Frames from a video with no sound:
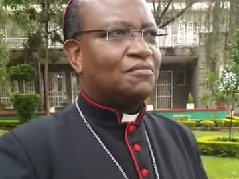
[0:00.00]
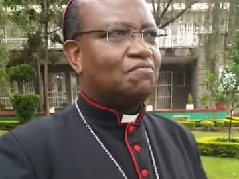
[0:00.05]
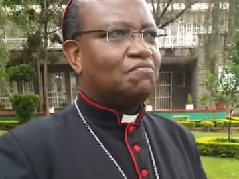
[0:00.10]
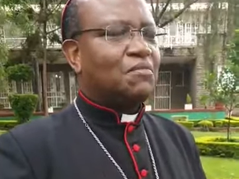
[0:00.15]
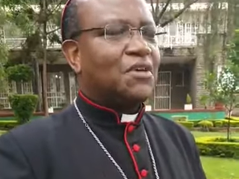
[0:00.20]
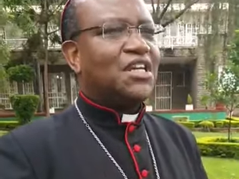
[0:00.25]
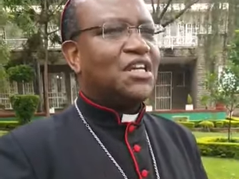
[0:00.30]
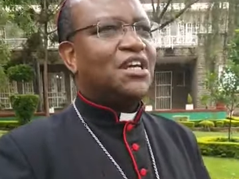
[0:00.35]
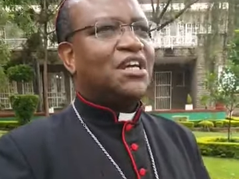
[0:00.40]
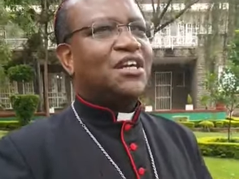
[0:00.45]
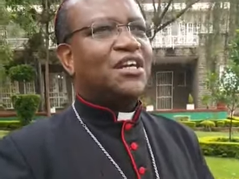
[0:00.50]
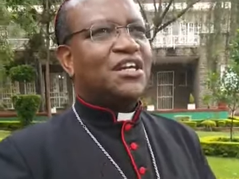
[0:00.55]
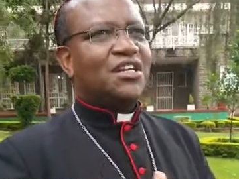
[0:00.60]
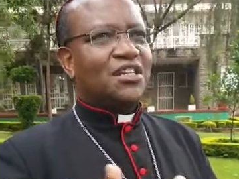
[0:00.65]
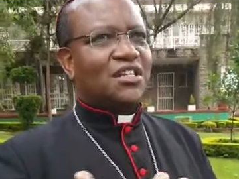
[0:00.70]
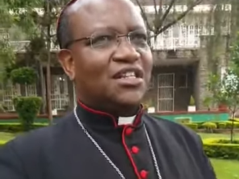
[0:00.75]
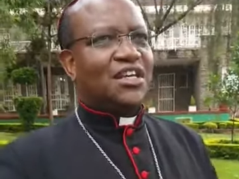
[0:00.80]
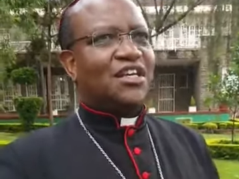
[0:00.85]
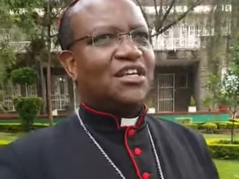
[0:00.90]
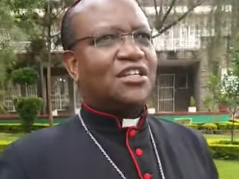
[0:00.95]
Many
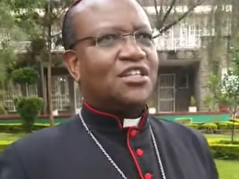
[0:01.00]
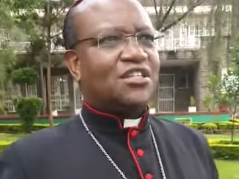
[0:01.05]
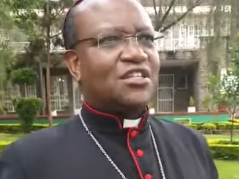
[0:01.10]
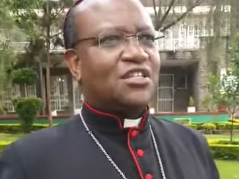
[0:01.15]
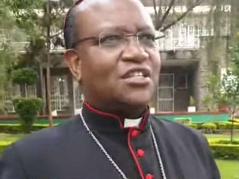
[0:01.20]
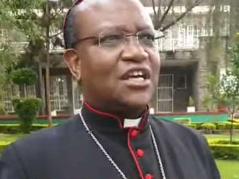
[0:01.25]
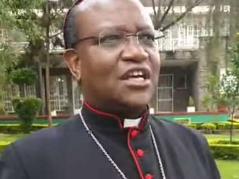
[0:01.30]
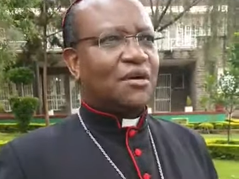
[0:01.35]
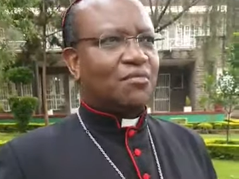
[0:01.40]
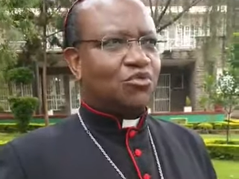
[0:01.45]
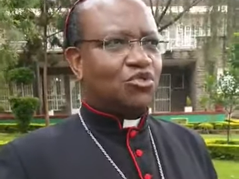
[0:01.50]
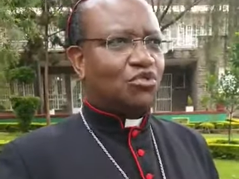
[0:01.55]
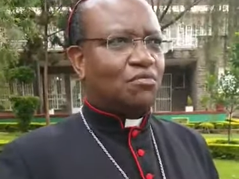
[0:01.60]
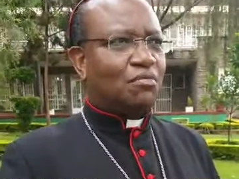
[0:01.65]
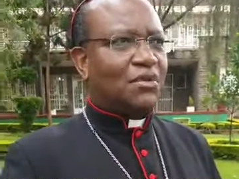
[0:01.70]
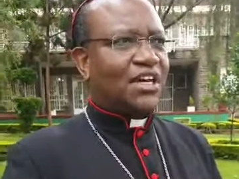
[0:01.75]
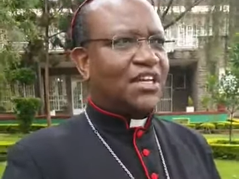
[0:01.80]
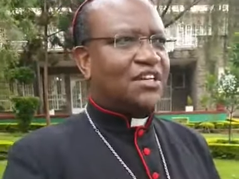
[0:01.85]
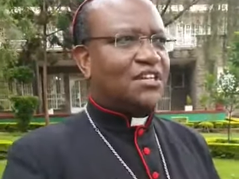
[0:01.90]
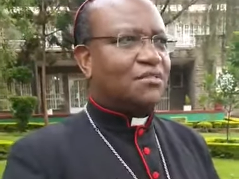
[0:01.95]
great things come to
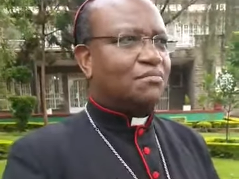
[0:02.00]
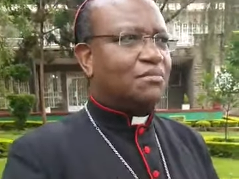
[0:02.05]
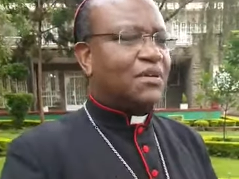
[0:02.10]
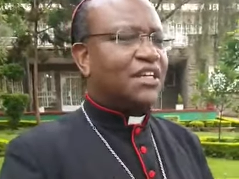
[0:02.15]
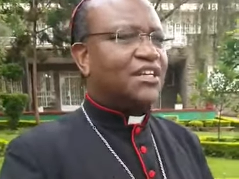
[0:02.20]
mind,